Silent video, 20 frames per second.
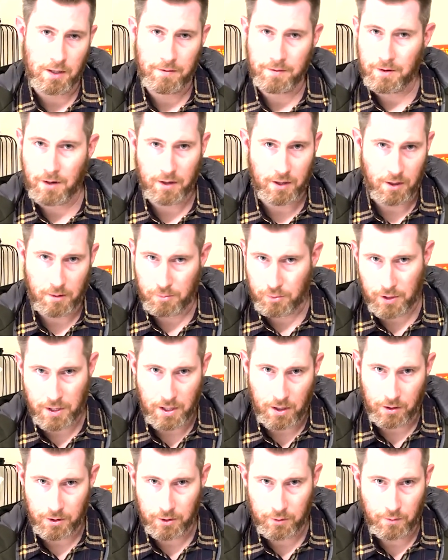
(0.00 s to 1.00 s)
They're not going to
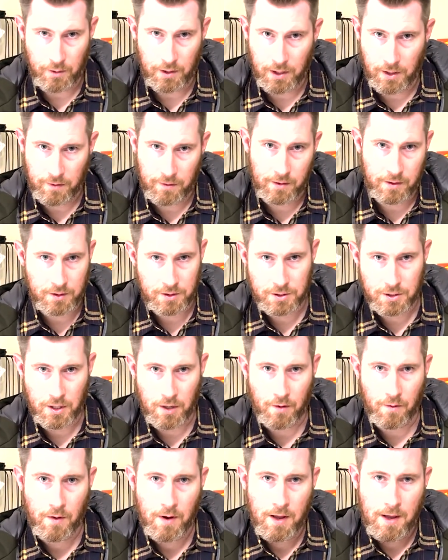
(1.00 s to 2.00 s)
break on you or anything.
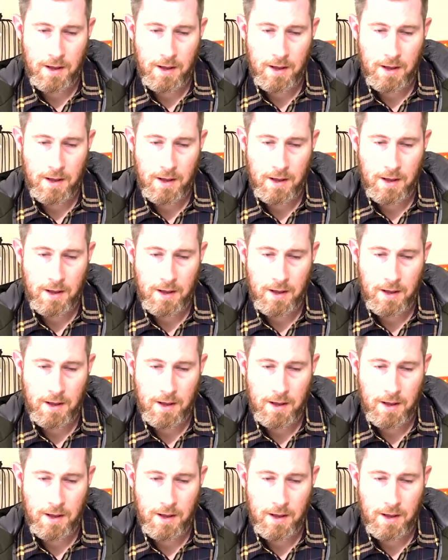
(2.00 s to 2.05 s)
So